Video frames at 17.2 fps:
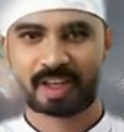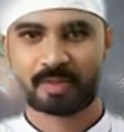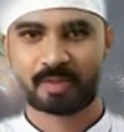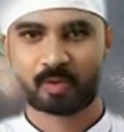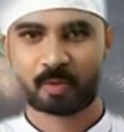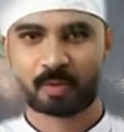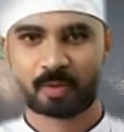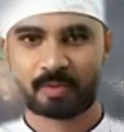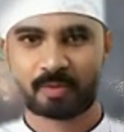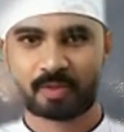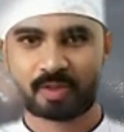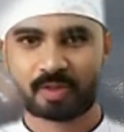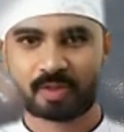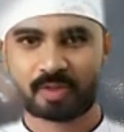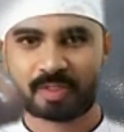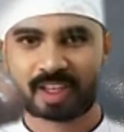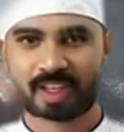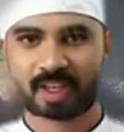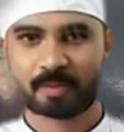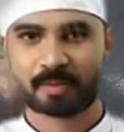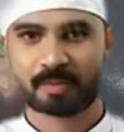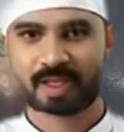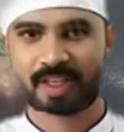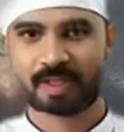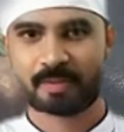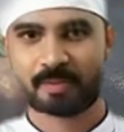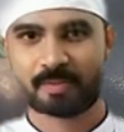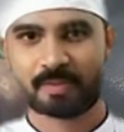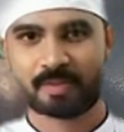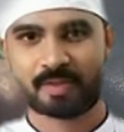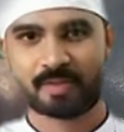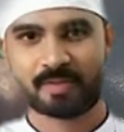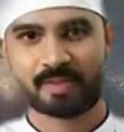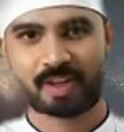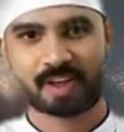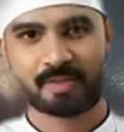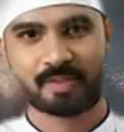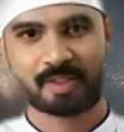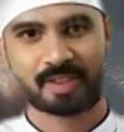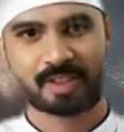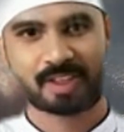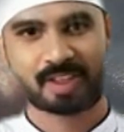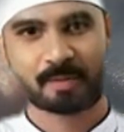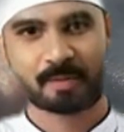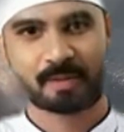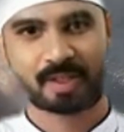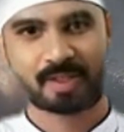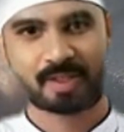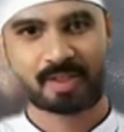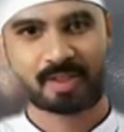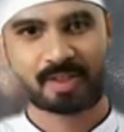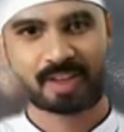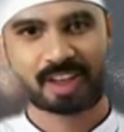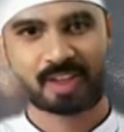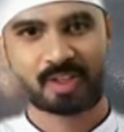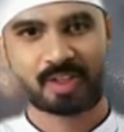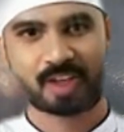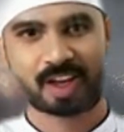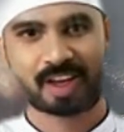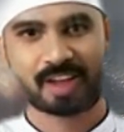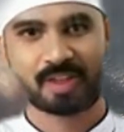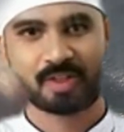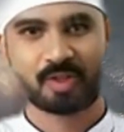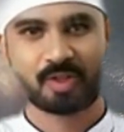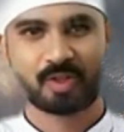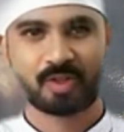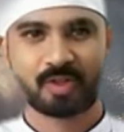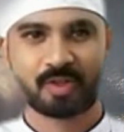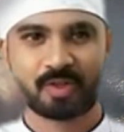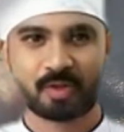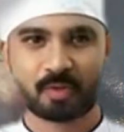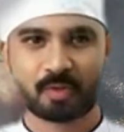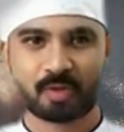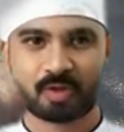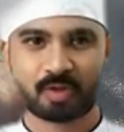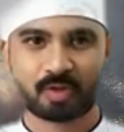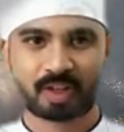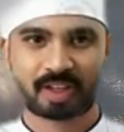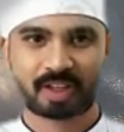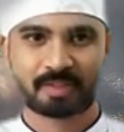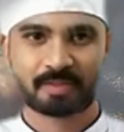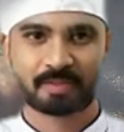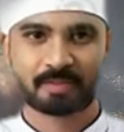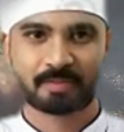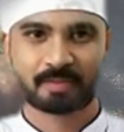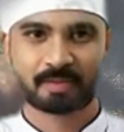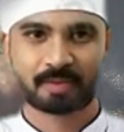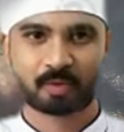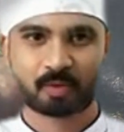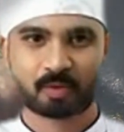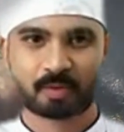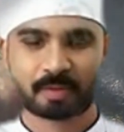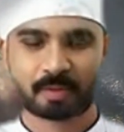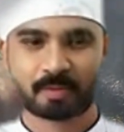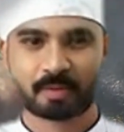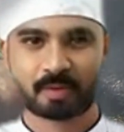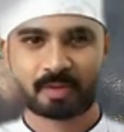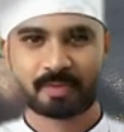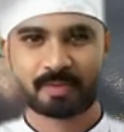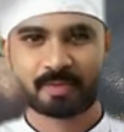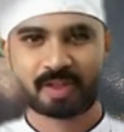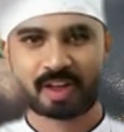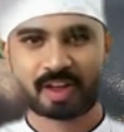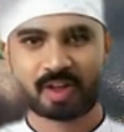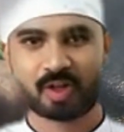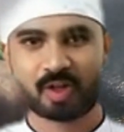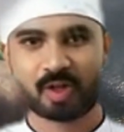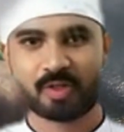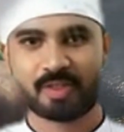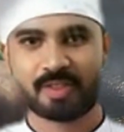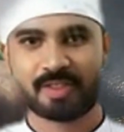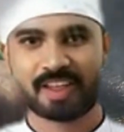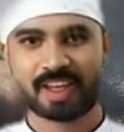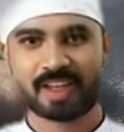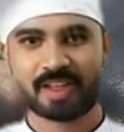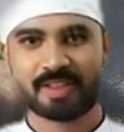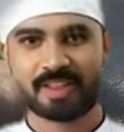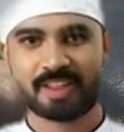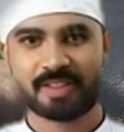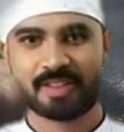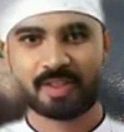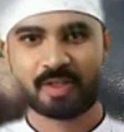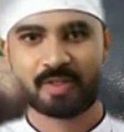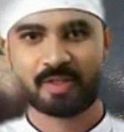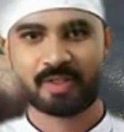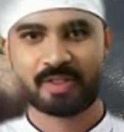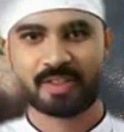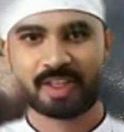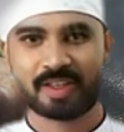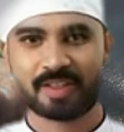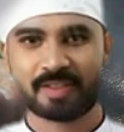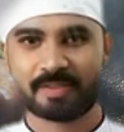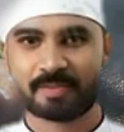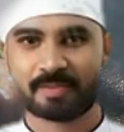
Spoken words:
If you prefer your steak medium, 5 to 6 minutes on each side should do the trick. Remember, a good steak needs a good sear.